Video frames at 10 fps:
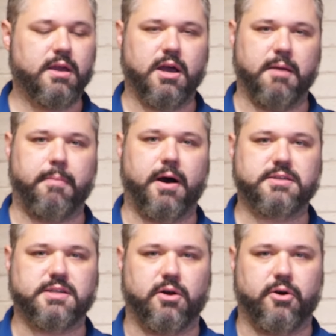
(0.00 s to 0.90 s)

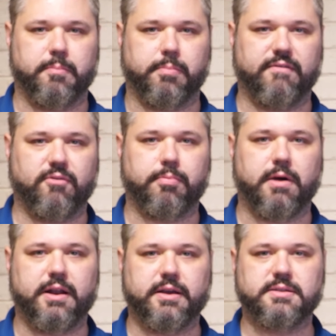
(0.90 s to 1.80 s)
unboxing all the Breville
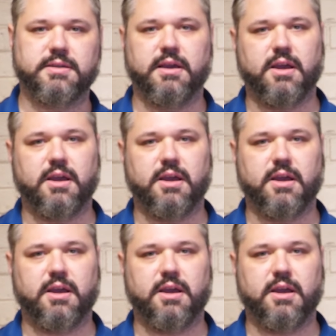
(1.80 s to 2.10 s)
products,